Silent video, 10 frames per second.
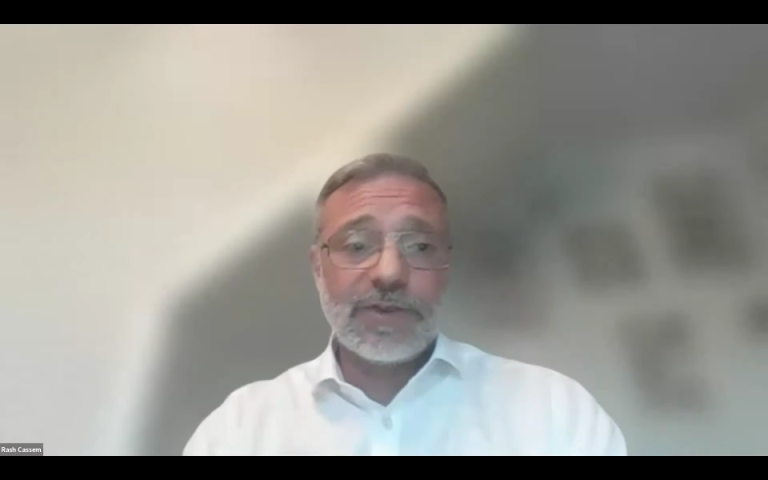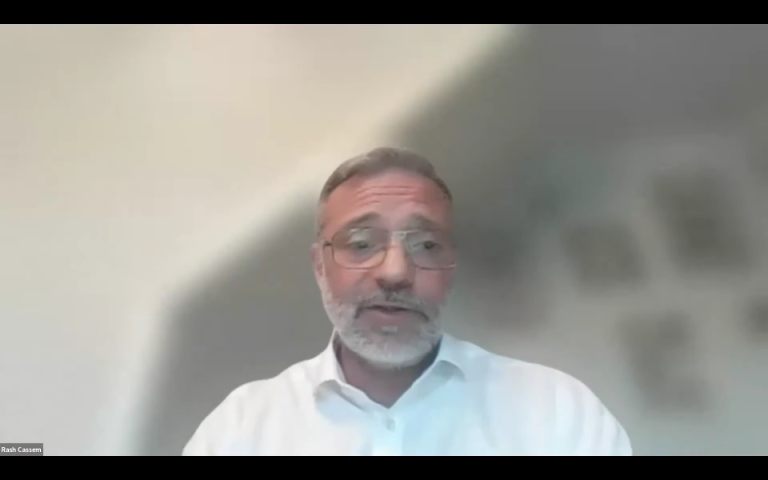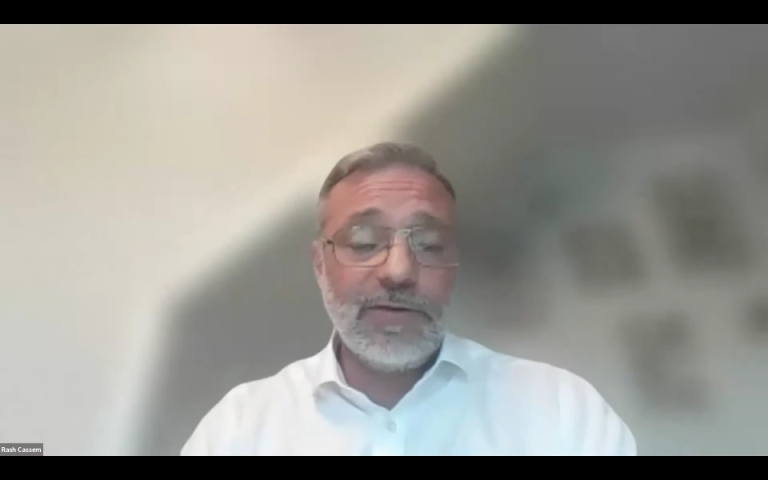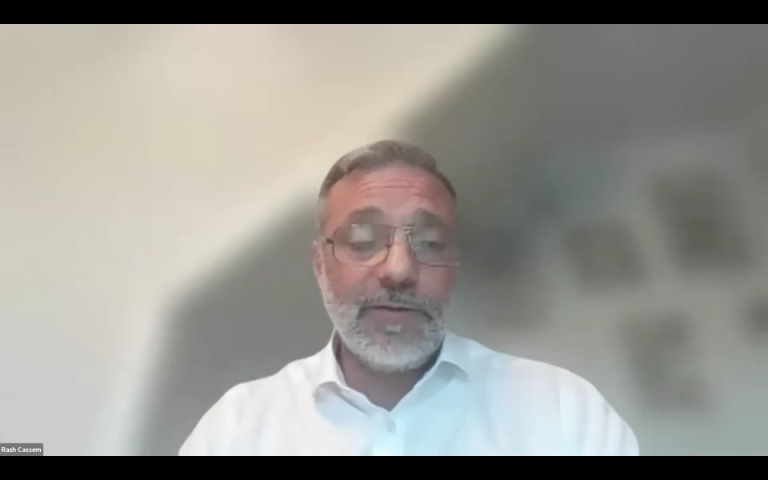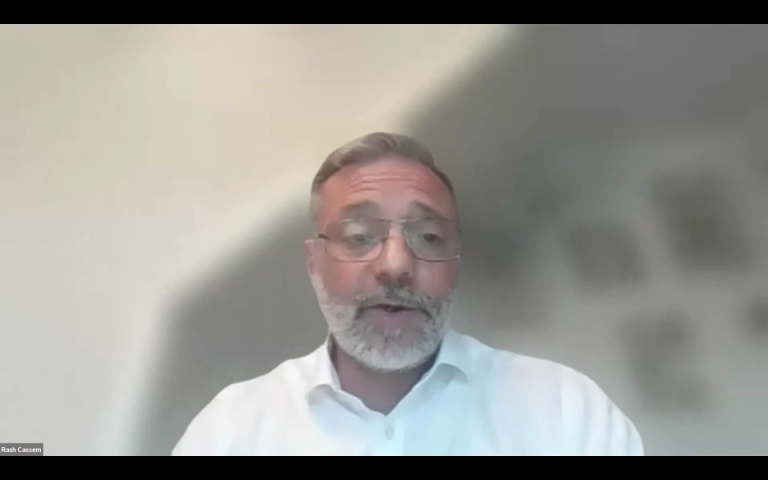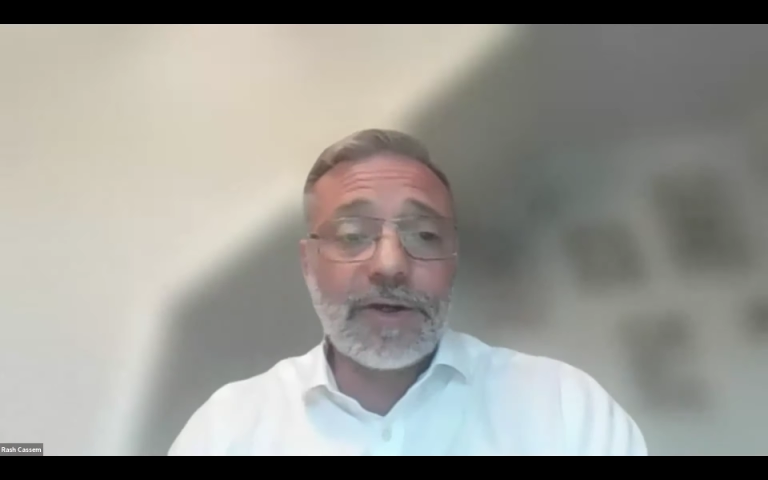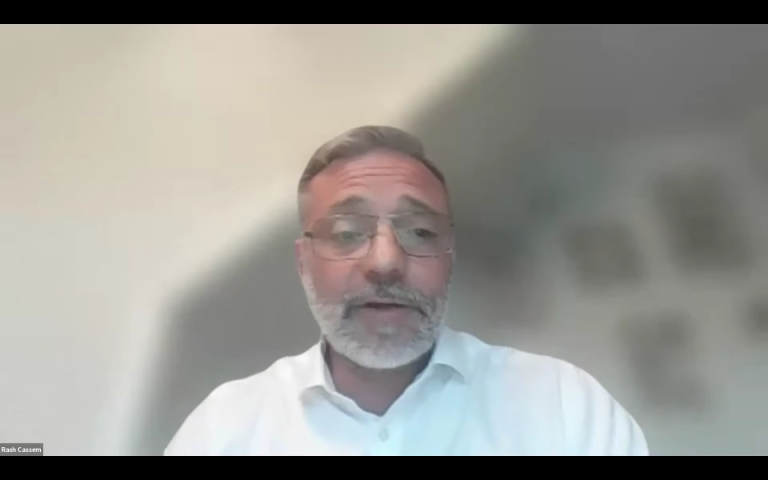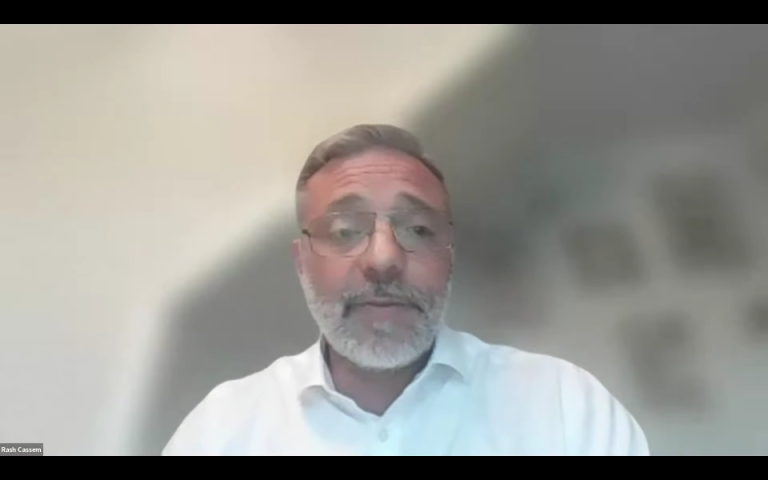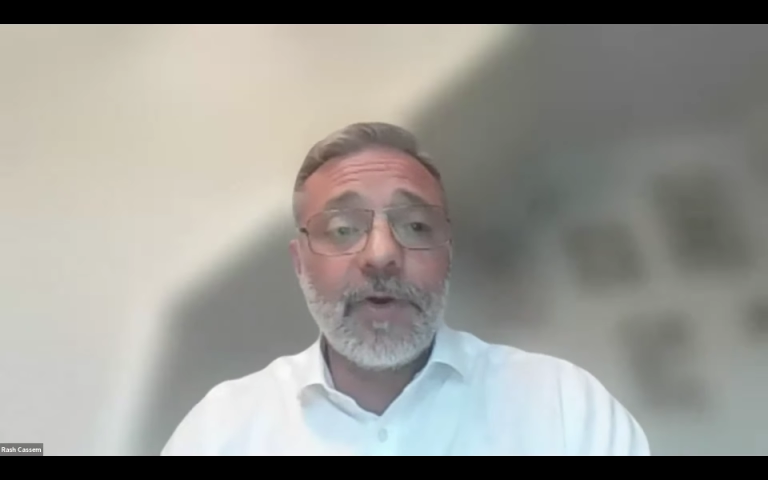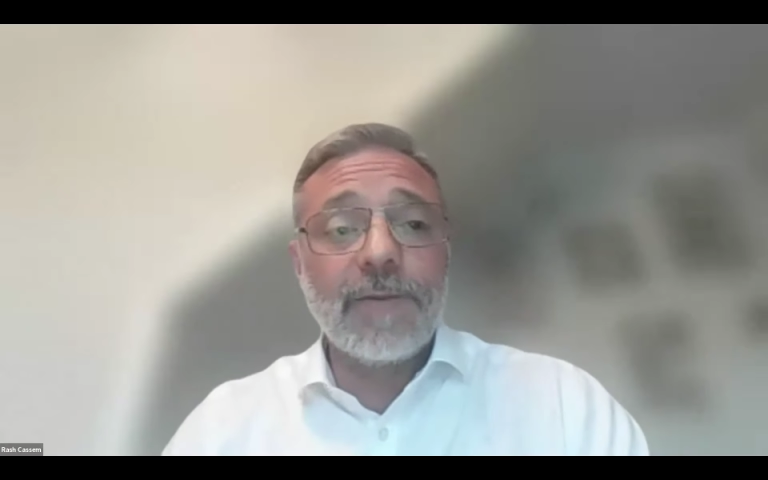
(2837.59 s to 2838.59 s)
to book
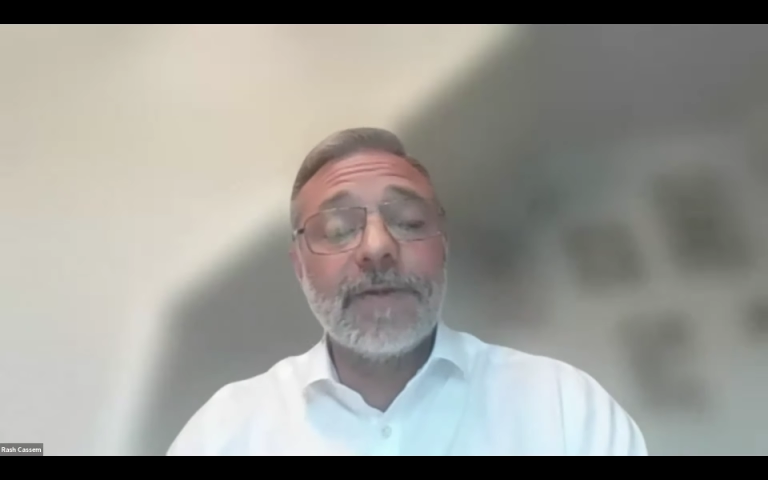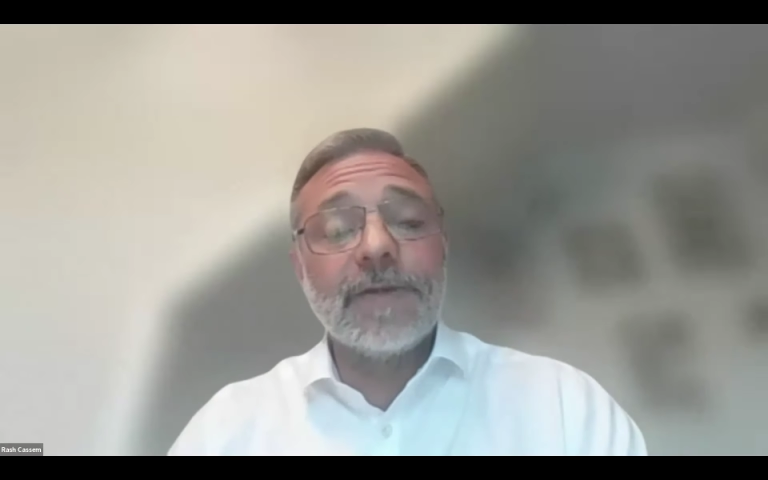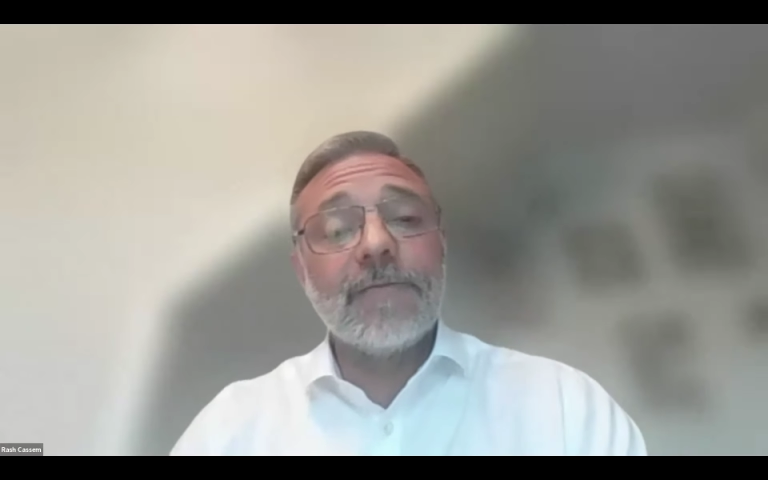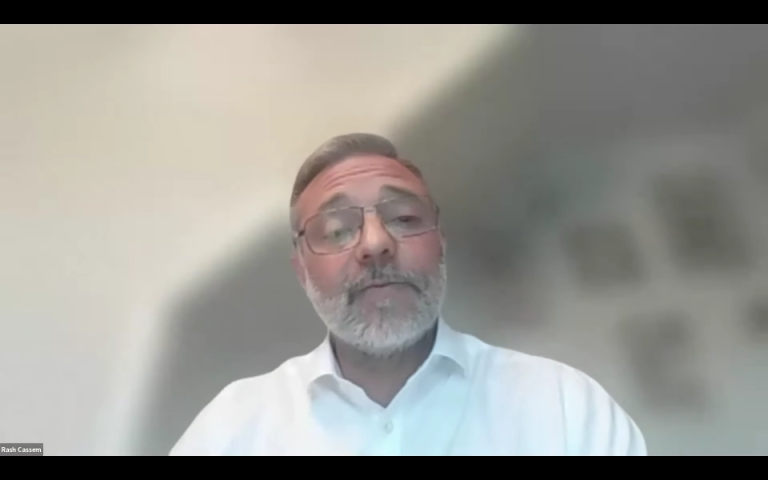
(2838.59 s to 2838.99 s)
an appointment.